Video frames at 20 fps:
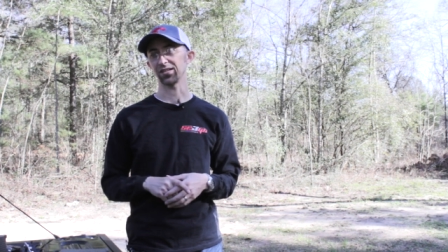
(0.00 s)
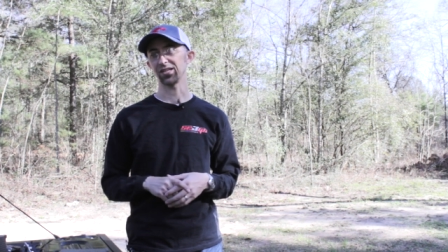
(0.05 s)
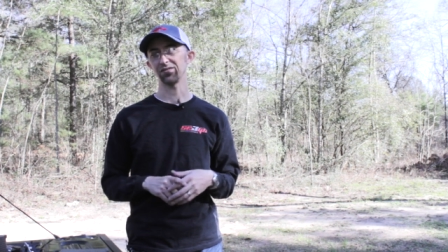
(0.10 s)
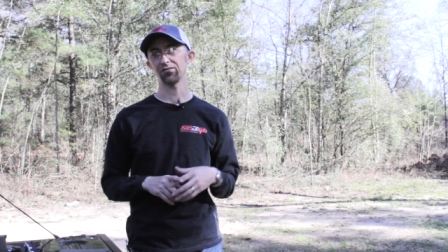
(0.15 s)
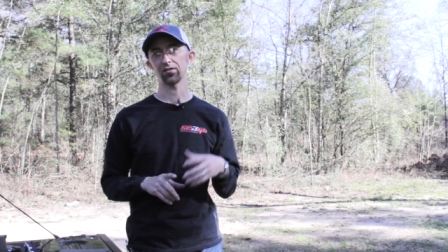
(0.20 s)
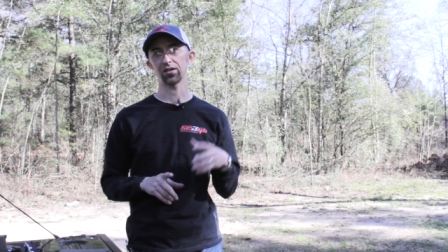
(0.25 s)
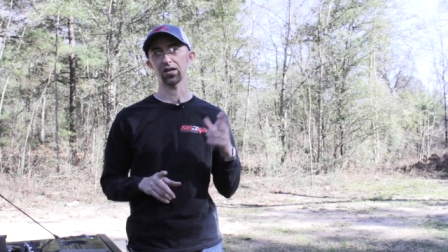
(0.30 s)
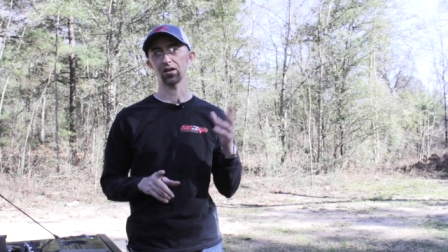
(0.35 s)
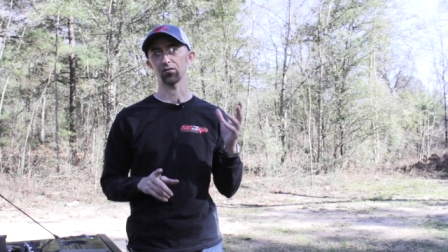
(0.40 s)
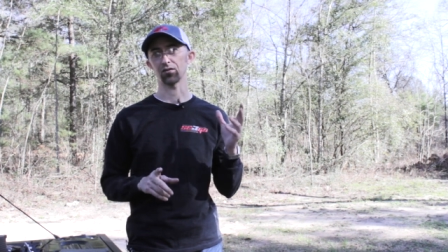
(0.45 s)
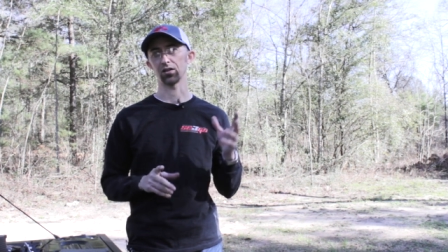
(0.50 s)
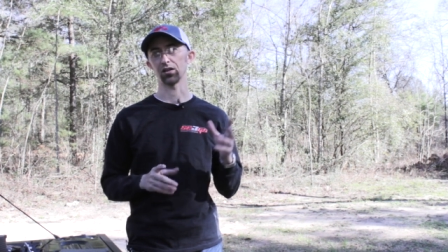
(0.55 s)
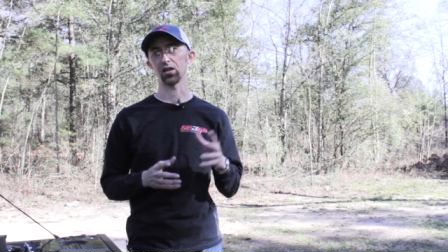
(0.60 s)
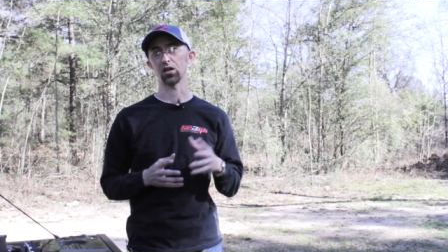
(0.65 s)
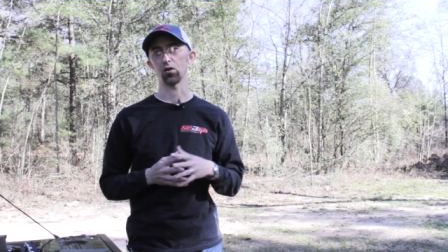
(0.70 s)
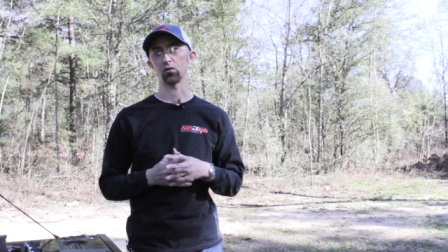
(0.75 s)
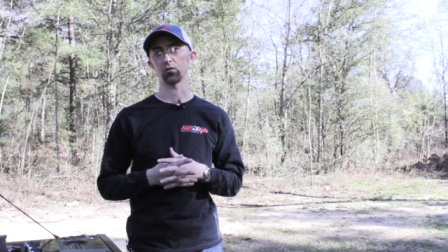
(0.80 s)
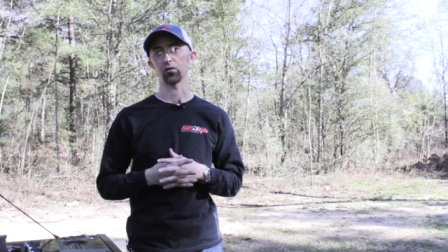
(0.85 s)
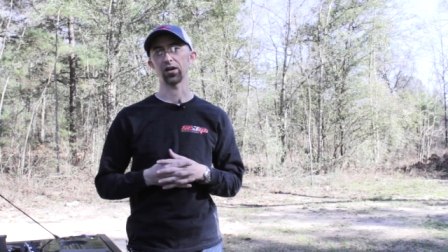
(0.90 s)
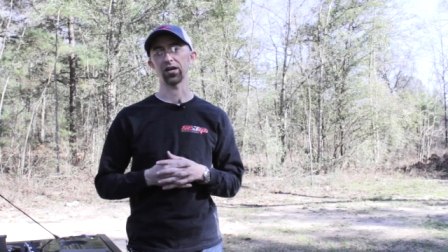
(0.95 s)
even out to
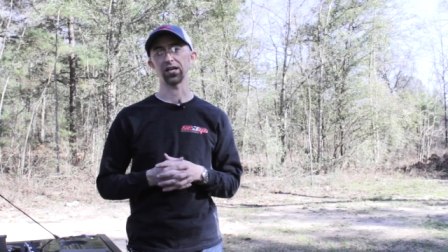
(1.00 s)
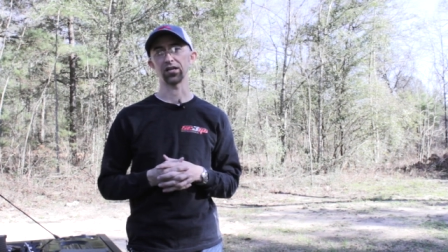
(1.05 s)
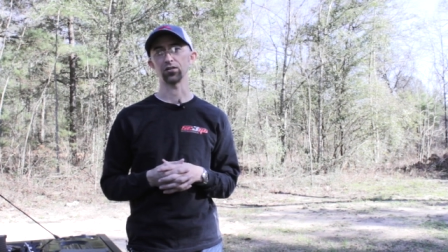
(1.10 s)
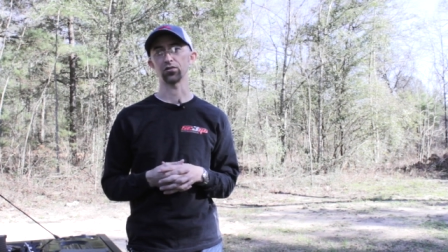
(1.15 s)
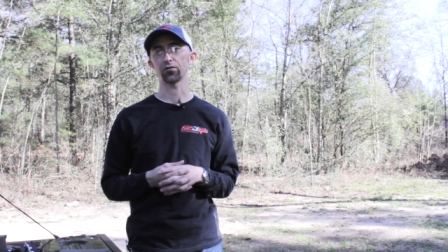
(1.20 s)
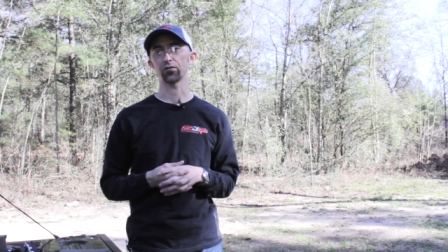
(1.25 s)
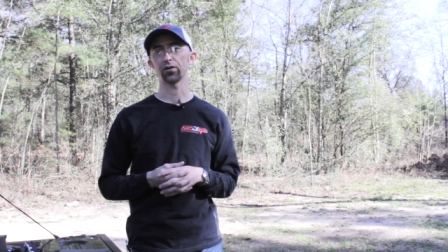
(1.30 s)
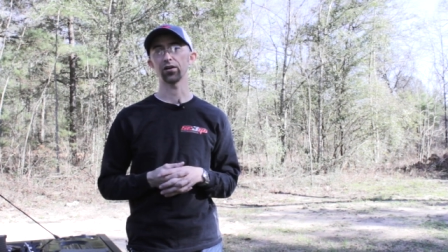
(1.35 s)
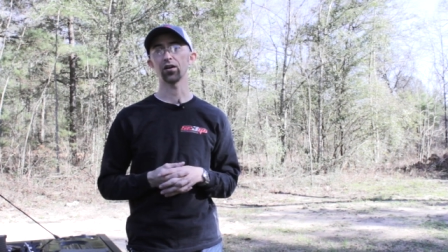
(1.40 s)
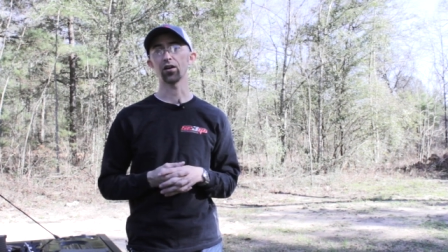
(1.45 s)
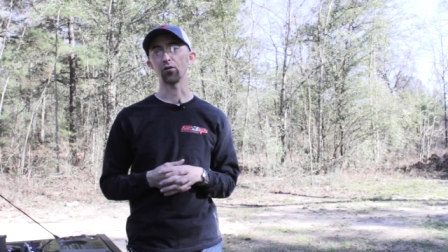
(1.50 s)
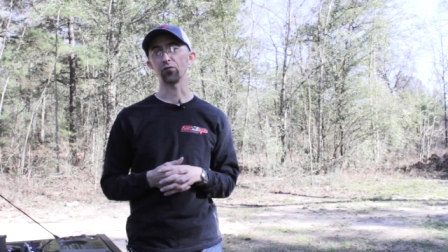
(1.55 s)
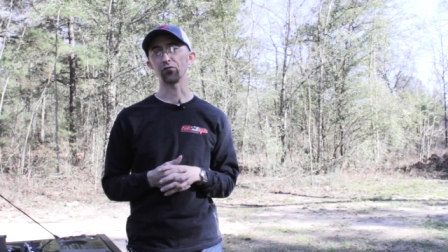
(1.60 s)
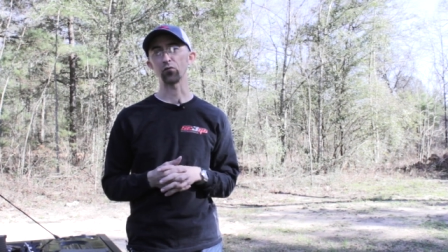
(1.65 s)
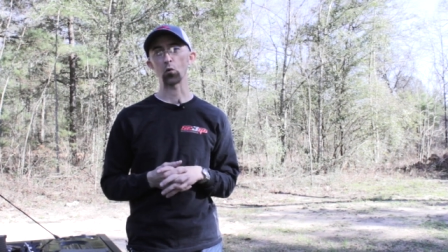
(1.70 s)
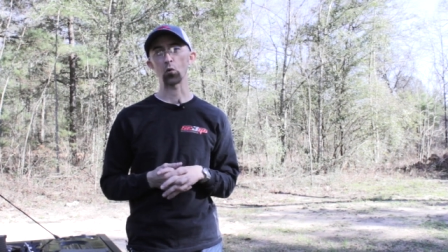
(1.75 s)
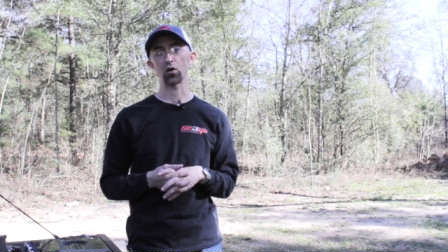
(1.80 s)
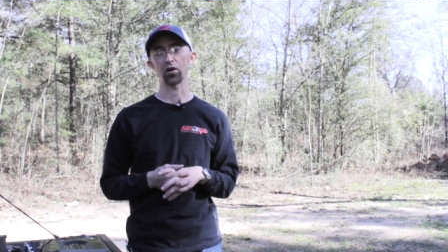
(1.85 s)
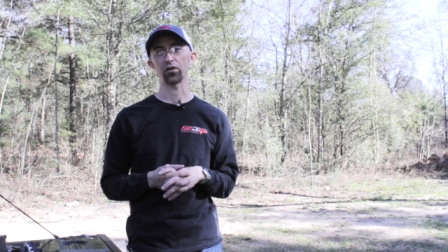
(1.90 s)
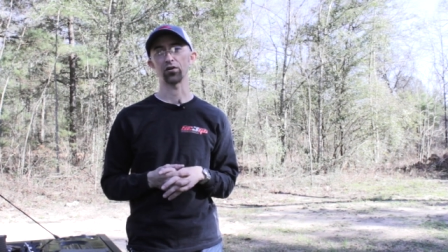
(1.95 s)
long range, 300,
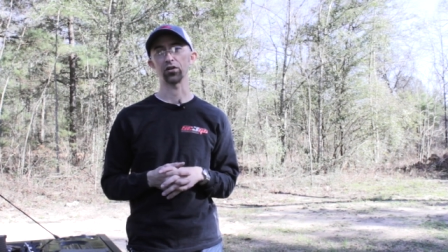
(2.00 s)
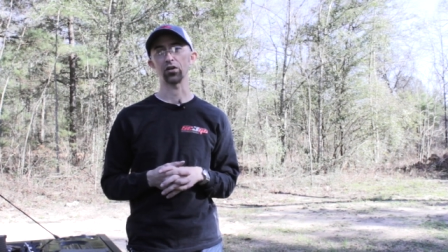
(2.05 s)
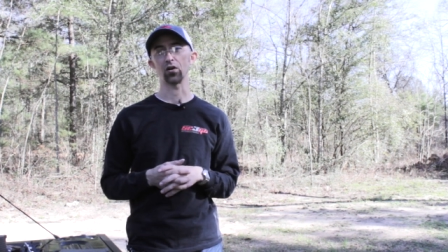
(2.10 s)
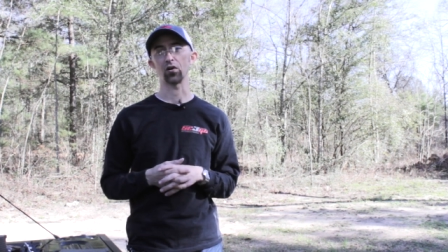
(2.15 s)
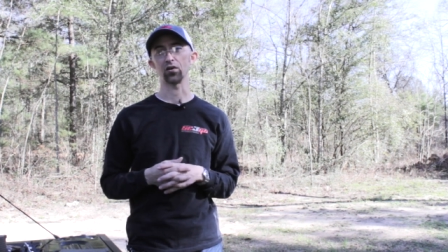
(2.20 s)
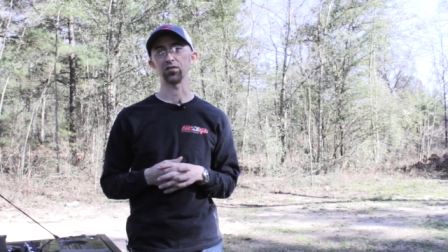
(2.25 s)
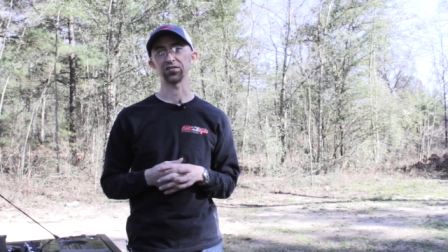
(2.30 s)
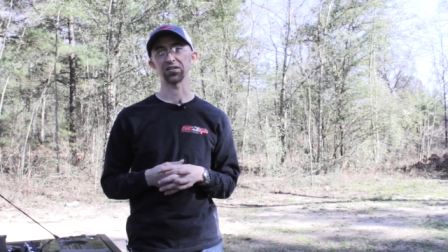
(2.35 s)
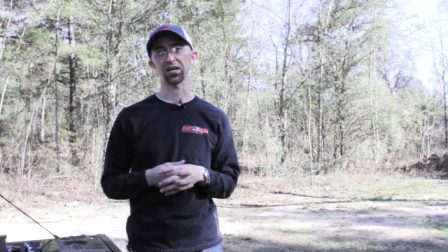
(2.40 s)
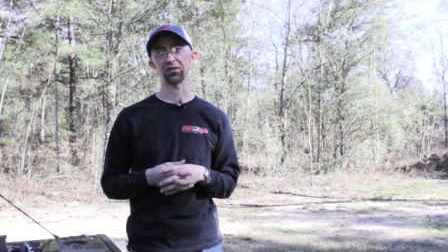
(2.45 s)
400 yards.